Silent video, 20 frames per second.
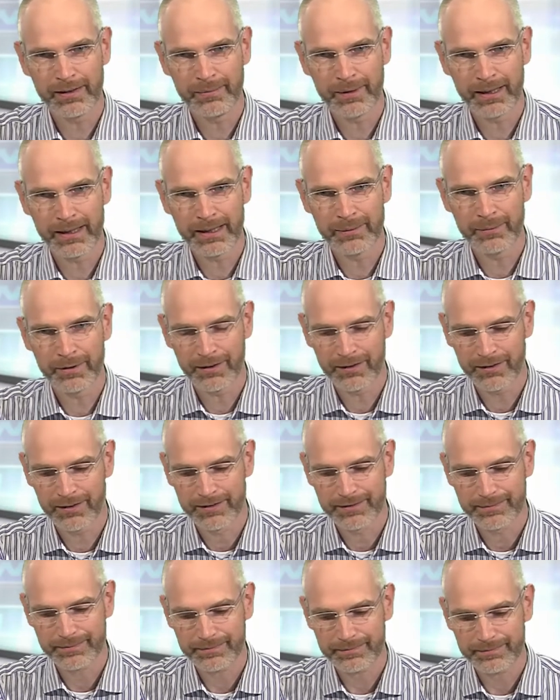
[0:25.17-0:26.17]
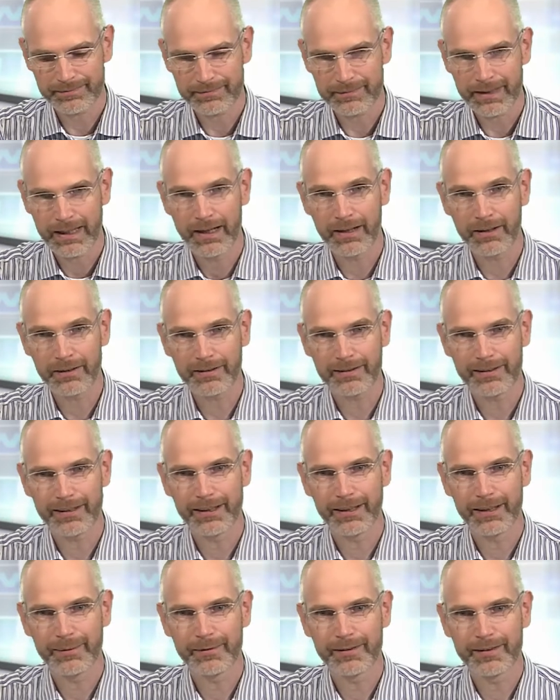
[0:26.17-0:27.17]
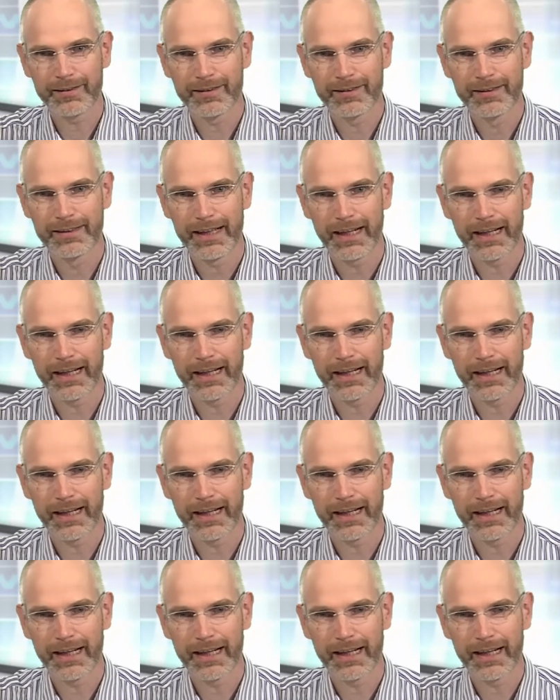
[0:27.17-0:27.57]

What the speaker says: My name is Arthur Luimes.